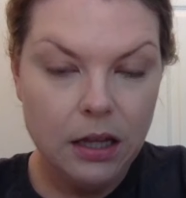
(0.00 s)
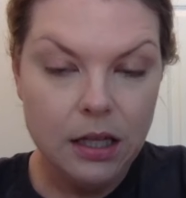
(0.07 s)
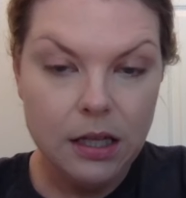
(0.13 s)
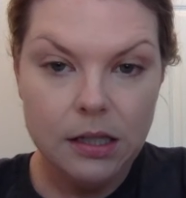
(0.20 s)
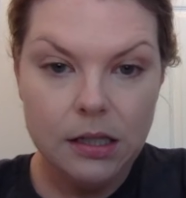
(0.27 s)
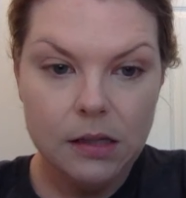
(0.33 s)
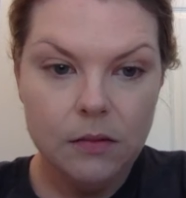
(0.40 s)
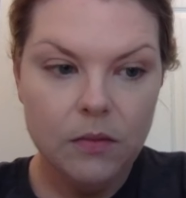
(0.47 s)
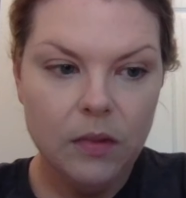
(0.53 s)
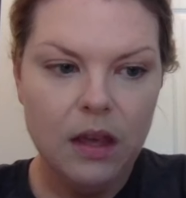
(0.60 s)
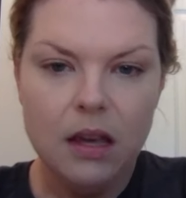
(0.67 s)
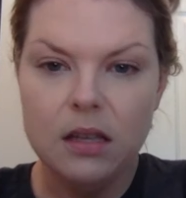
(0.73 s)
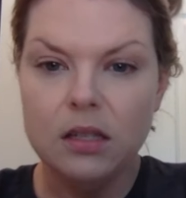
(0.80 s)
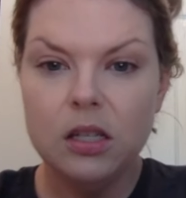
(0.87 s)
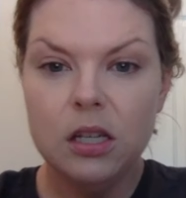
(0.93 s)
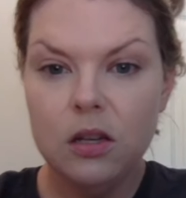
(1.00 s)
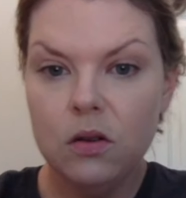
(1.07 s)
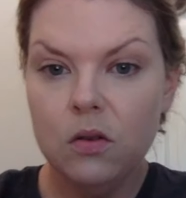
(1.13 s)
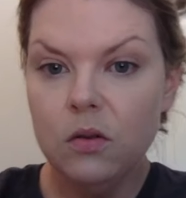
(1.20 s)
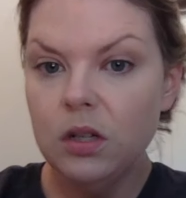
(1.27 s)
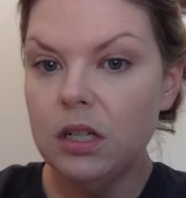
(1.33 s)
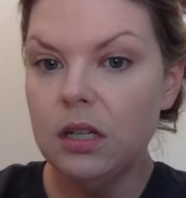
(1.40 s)
This thing is
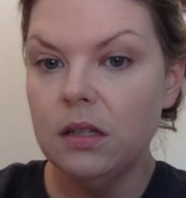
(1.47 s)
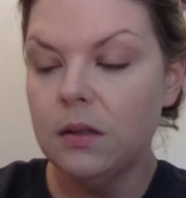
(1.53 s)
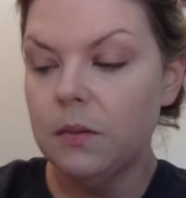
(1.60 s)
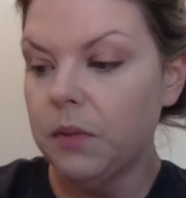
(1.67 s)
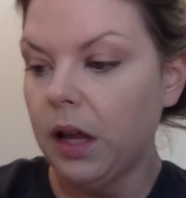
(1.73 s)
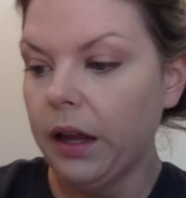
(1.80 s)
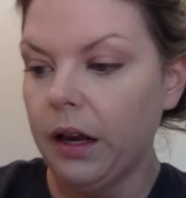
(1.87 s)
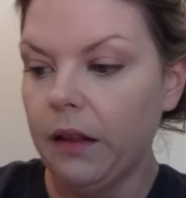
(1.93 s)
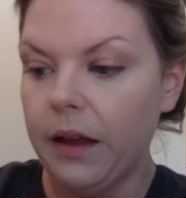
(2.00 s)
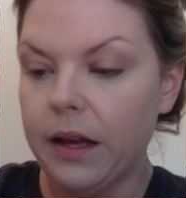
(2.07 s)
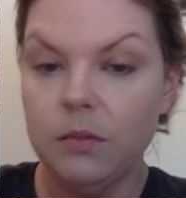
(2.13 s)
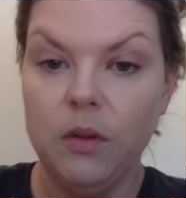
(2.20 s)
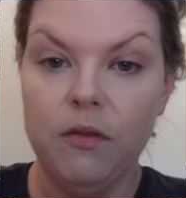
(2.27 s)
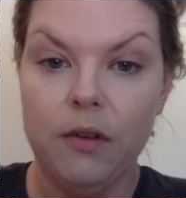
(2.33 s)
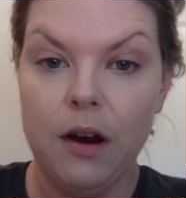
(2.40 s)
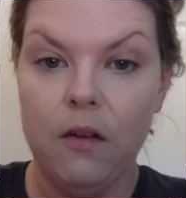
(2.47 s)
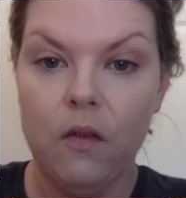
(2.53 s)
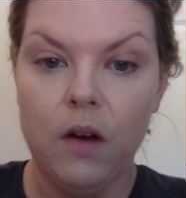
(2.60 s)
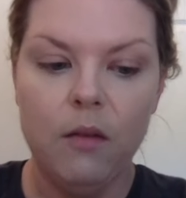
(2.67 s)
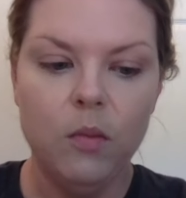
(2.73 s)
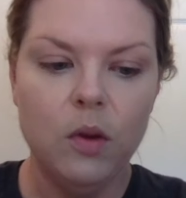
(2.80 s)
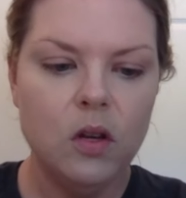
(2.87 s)
huge. It's probably going to last me forever.
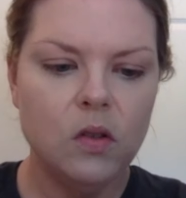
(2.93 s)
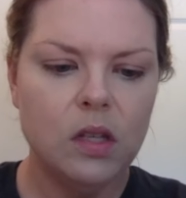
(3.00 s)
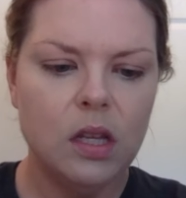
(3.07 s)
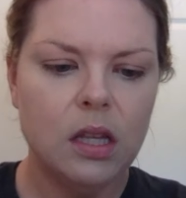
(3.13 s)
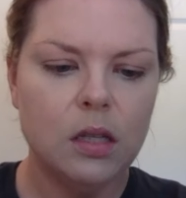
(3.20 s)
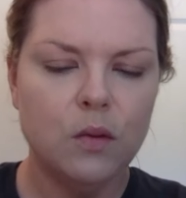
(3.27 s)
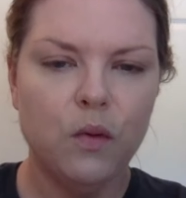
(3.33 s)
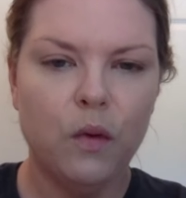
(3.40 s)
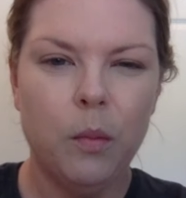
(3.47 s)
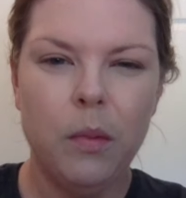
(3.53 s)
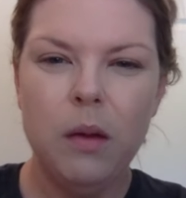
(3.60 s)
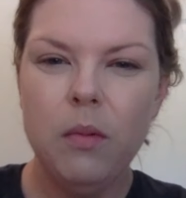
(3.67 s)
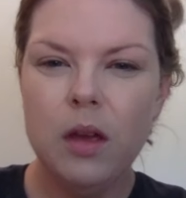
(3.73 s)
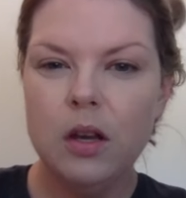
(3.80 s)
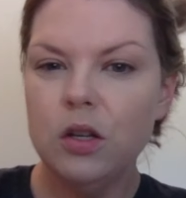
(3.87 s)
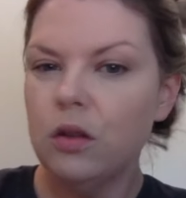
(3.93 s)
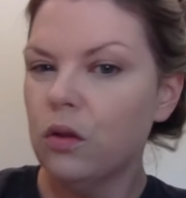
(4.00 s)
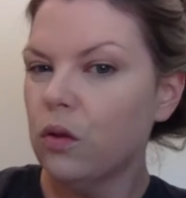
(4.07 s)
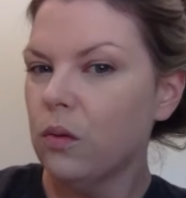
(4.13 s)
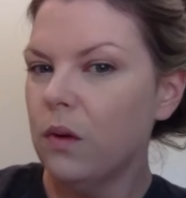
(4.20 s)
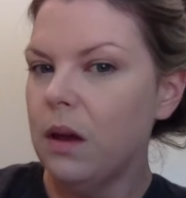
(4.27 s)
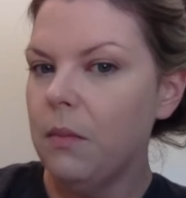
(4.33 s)
I've been using this for maybe
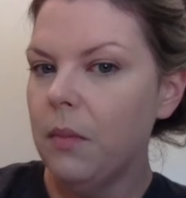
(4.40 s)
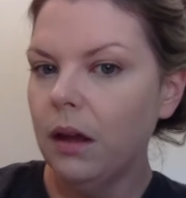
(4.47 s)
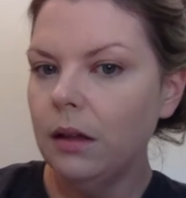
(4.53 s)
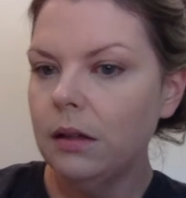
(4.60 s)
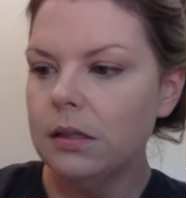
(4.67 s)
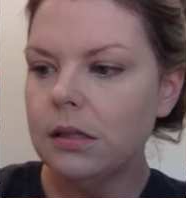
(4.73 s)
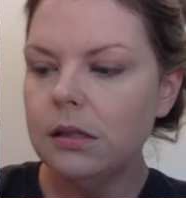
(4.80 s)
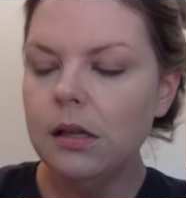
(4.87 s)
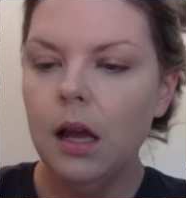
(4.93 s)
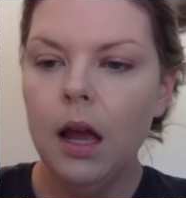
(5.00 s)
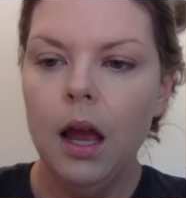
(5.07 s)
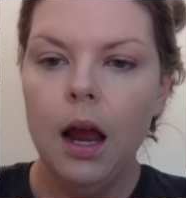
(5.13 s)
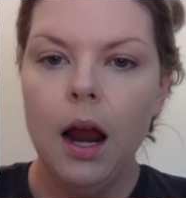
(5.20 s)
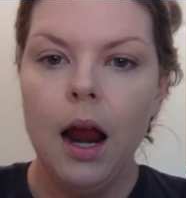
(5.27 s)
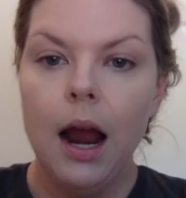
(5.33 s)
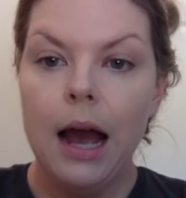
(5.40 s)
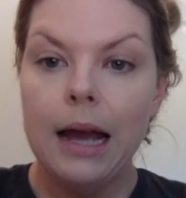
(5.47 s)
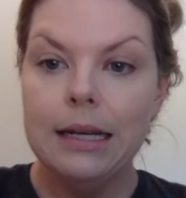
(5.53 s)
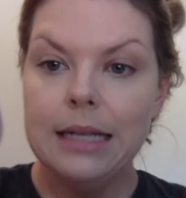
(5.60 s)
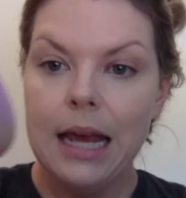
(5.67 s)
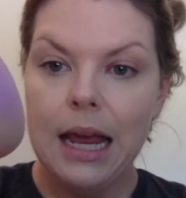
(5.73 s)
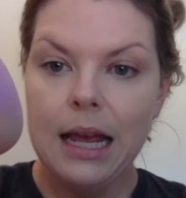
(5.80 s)
3 months. I
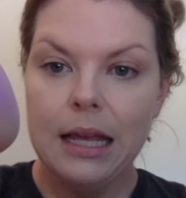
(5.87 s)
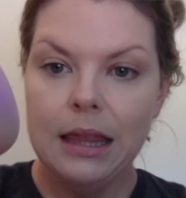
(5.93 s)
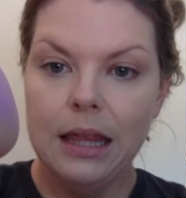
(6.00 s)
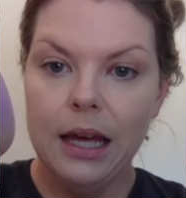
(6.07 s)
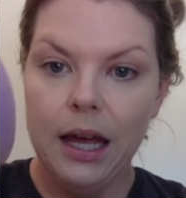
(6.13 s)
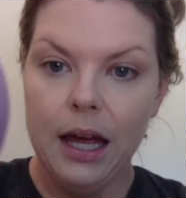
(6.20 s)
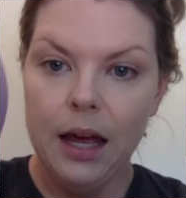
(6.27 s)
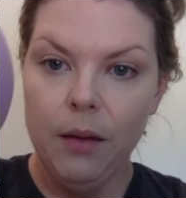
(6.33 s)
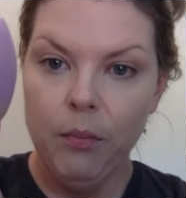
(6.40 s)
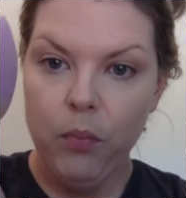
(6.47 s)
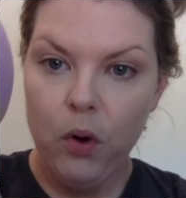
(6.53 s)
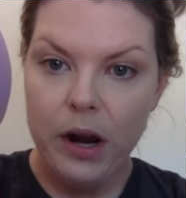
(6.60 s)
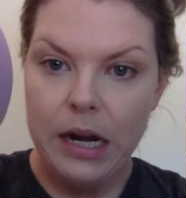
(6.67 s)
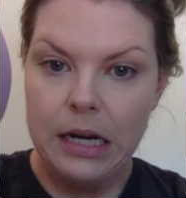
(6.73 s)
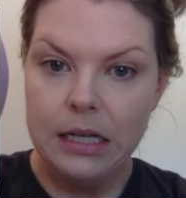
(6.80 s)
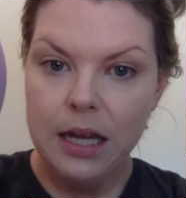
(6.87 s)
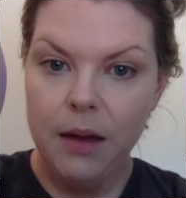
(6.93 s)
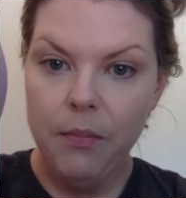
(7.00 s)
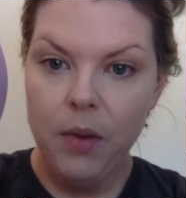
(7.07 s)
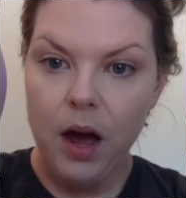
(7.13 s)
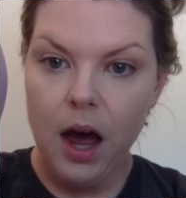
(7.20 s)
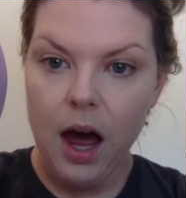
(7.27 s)
take the pointy
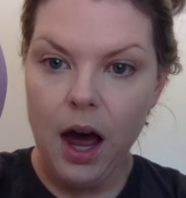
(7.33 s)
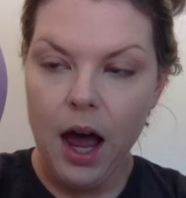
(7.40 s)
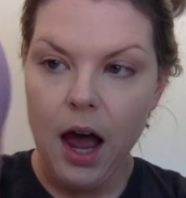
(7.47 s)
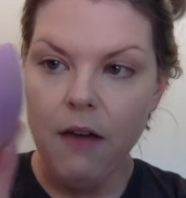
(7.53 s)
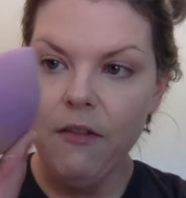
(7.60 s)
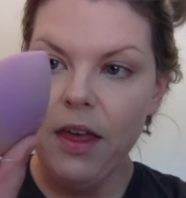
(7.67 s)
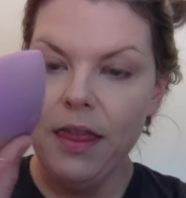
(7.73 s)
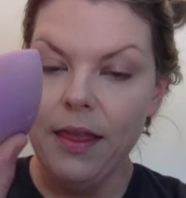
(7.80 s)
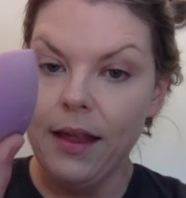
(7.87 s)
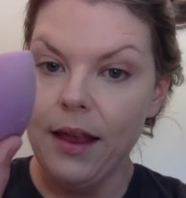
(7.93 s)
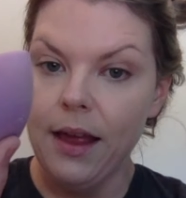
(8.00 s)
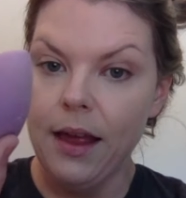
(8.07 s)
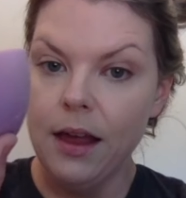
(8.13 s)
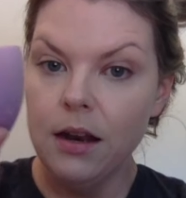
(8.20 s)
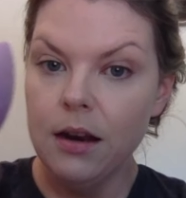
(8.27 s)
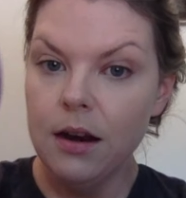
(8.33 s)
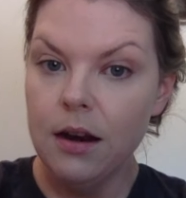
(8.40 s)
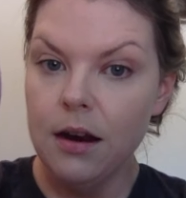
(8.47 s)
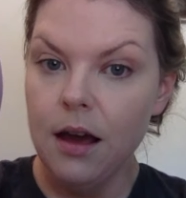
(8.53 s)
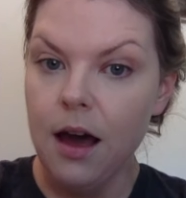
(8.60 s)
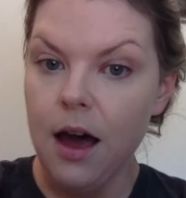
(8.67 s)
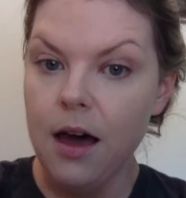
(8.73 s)
tip of the
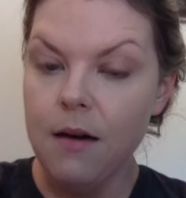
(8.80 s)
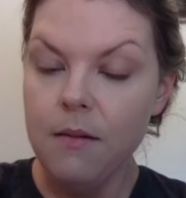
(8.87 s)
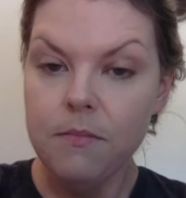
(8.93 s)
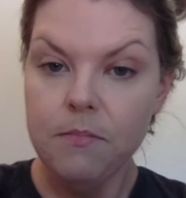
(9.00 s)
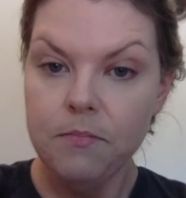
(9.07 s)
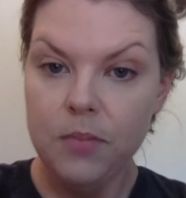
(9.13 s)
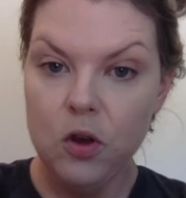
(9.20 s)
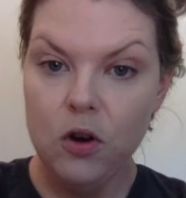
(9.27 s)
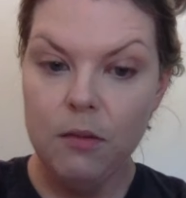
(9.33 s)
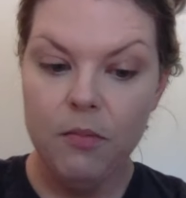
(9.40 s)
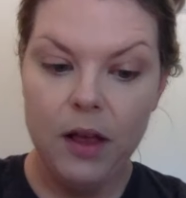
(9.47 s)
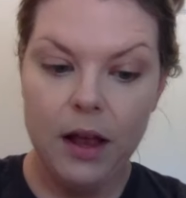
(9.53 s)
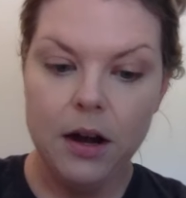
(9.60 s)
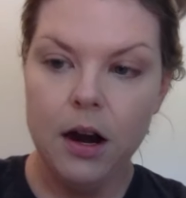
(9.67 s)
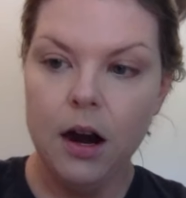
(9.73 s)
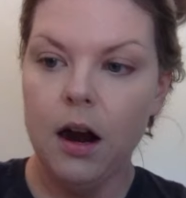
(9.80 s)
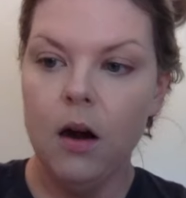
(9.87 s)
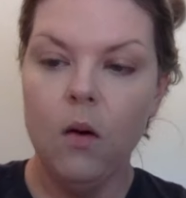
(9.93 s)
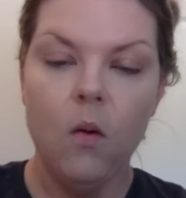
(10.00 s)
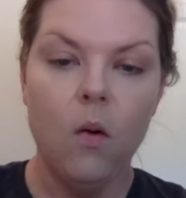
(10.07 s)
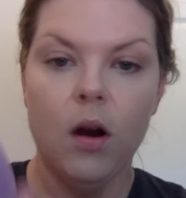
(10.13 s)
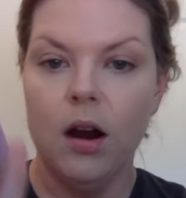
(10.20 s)
beauty
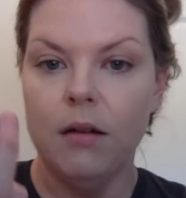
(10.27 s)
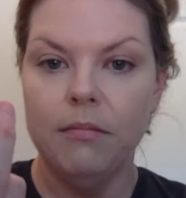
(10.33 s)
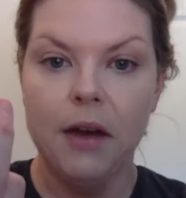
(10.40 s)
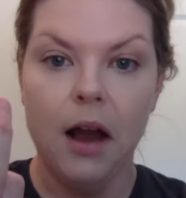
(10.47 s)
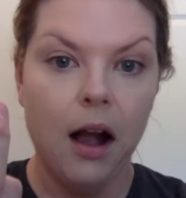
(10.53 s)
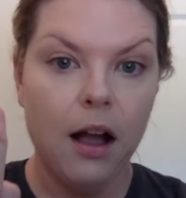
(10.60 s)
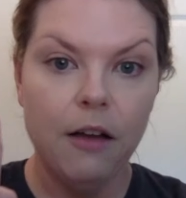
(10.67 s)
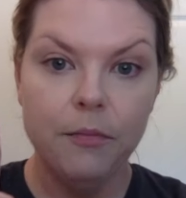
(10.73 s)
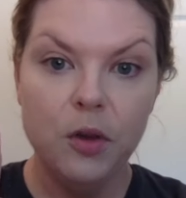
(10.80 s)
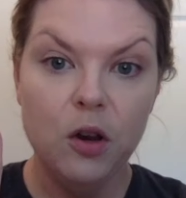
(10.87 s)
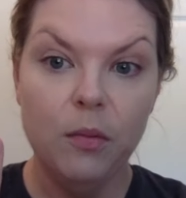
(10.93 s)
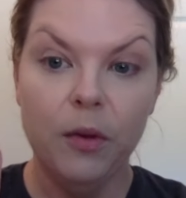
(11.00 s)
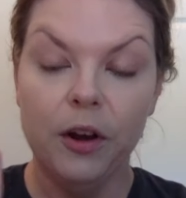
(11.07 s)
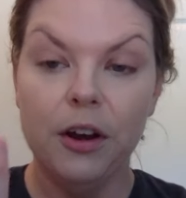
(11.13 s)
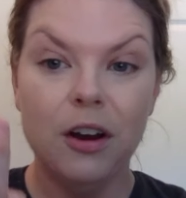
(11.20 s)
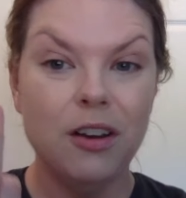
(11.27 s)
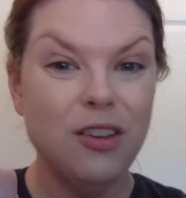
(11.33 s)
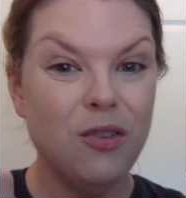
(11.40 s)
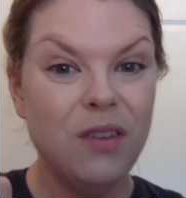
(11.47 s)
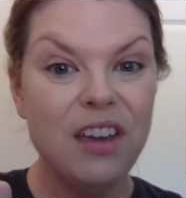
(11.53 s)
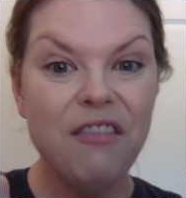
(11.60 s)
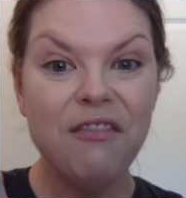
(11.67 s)
blender or knockoff beauty blender.
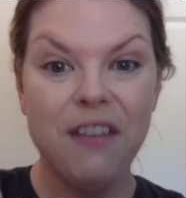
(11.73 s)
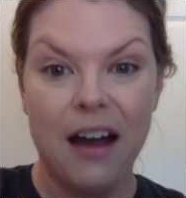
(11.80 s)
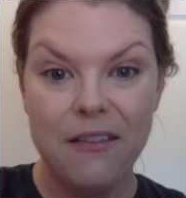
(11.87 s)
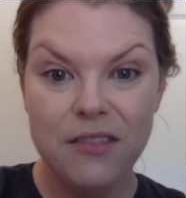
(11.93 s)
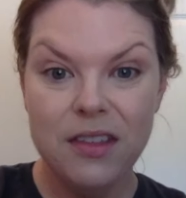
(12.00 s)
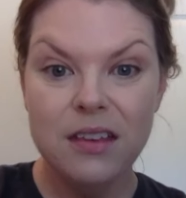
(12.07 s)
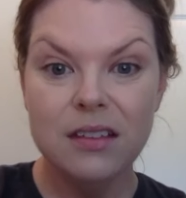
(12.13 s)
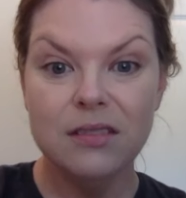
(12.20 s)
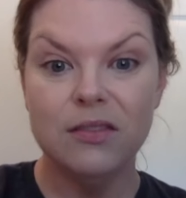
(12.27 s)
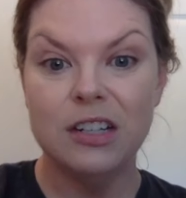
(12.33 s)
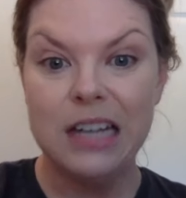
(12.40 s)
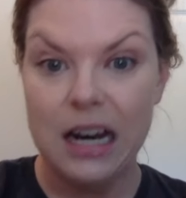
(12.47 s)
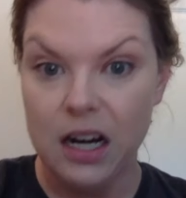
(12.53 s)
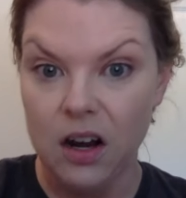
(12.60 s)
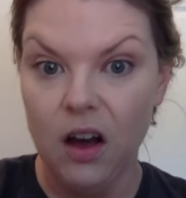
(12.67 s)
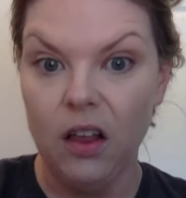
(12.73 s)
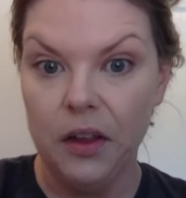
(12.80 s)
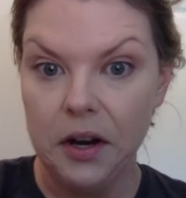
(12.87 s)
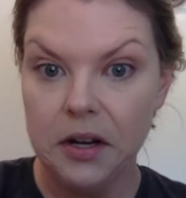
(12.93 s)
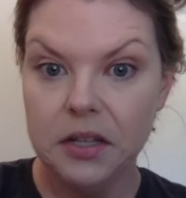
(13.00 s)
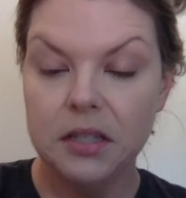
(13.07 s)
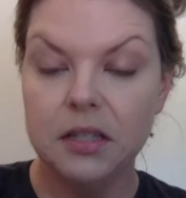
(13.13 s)
You can get 5 of these for
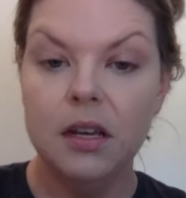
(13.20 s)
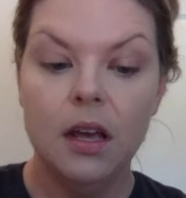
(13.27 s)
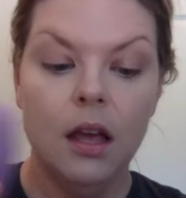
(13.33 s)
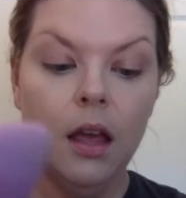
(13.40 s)
$10.